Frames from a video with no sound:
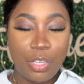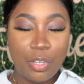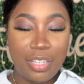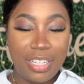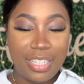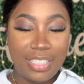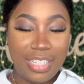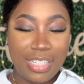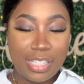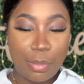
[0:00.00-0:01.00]
look
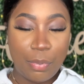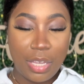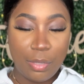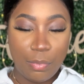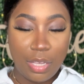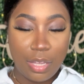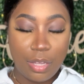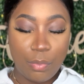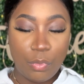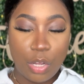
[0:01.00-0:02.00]
needs a pick me
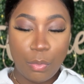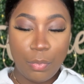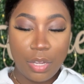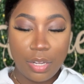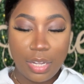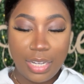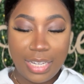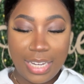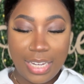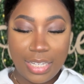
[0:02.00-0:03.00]
up, no mirror
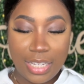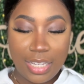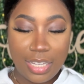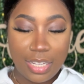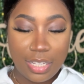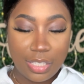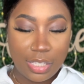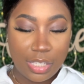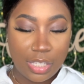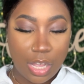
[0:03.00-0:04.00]
needed.
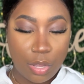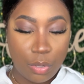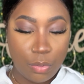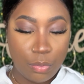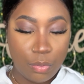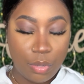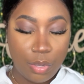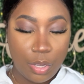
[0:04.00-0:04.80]
So